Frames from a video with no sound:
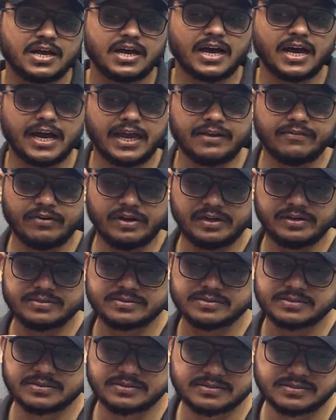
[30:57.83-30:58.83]
I will
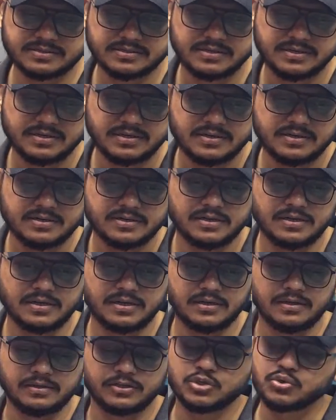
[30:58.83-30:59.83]
discuss
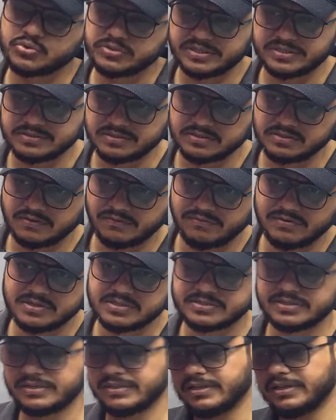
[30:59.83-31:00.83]
use cases of
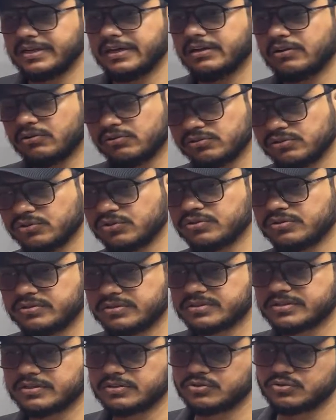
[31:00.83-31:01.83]
list, and then I'll also
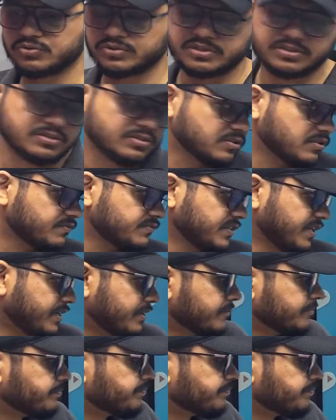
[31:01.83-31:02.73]
discuss use cases of set.